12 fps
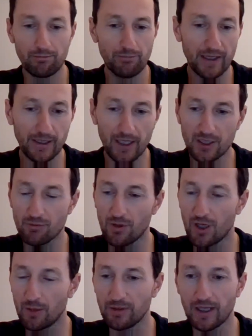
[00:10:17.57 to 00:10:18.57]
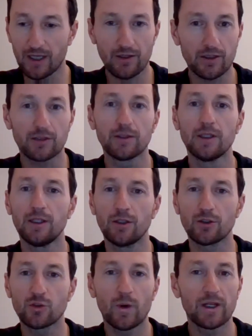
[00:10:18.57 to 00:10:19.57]
PancakeSwap, and other
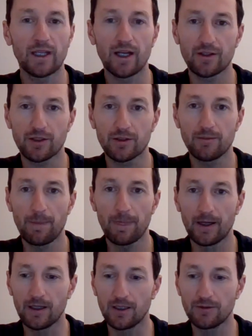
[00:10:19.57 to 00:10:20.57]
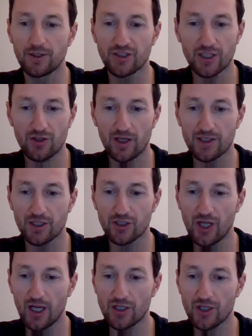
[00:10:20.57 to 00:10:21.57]
20 other decentralized
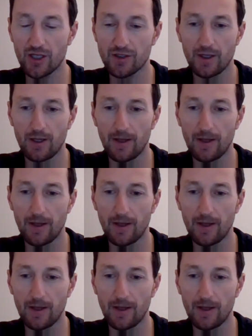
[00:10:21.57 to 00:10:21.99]
exchanges,